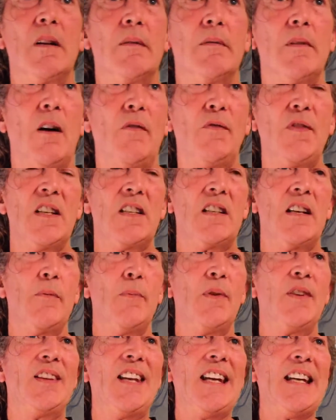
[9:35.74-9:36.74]
obviously
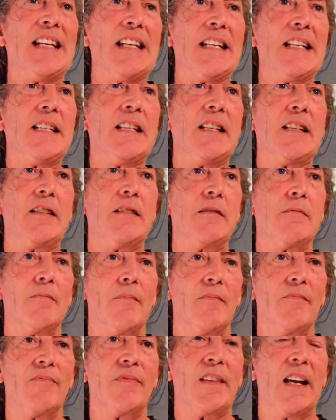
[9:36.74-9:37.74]
with these,
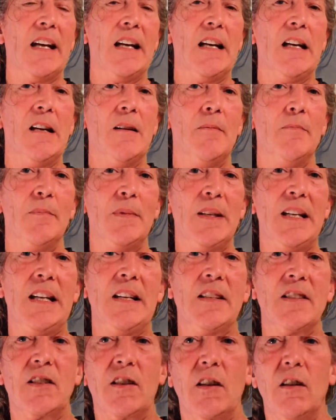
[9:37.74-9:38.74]

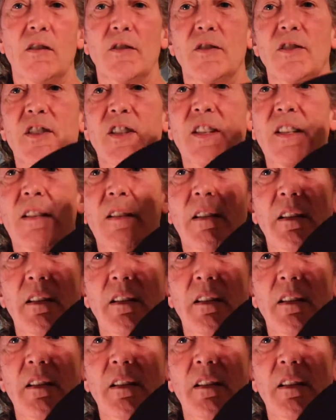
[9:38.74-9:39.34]
it's got